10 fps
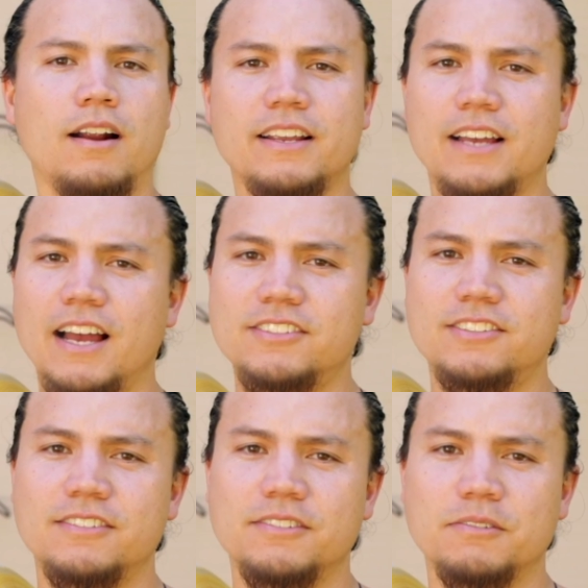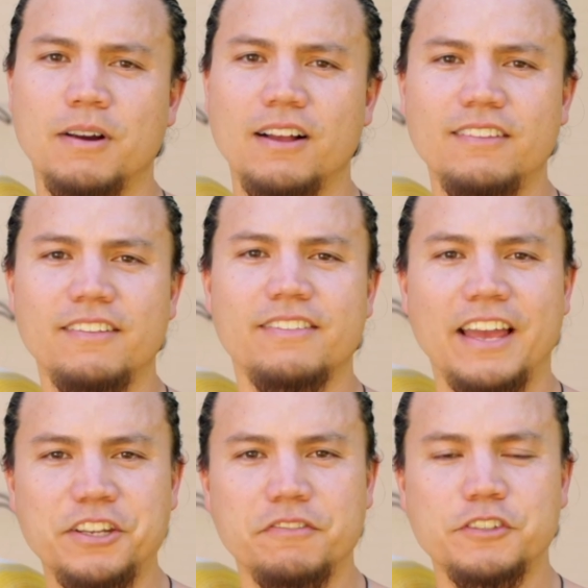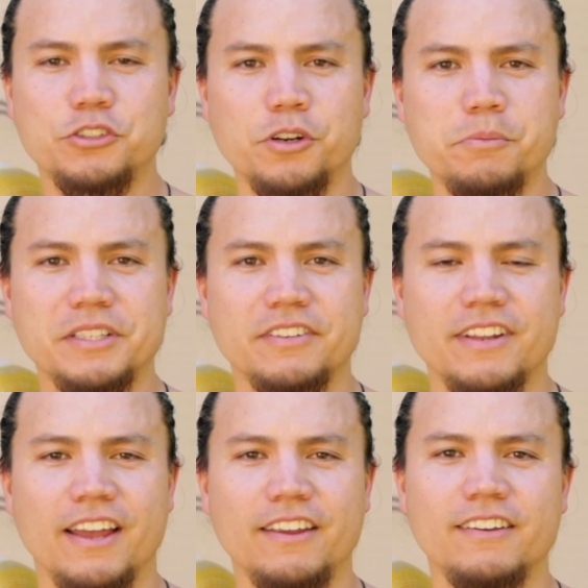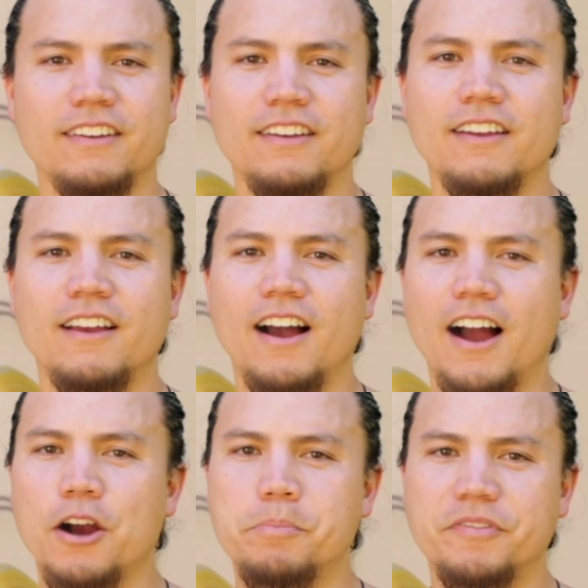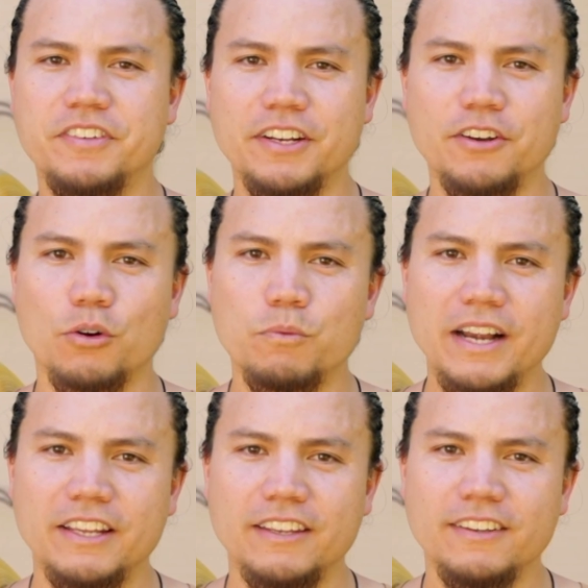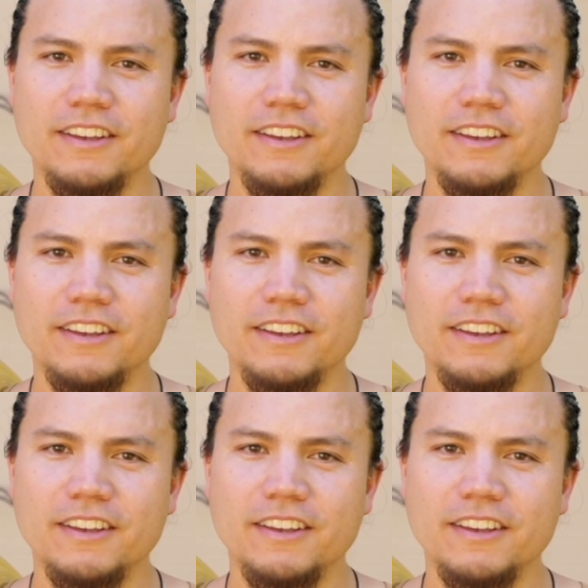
All right, guys. Well, thank you for joining me today. I hope if you didn't already,